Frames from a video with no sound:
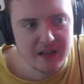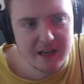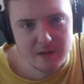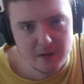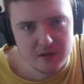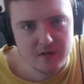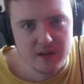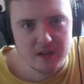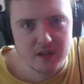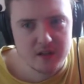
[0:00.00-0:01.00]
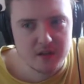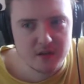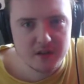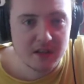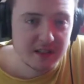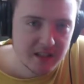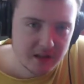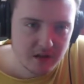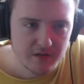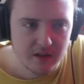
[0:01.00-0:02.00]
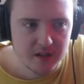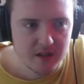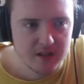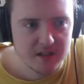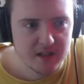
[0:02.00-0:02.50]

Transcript: Xbox franchise or Nintendo franchise,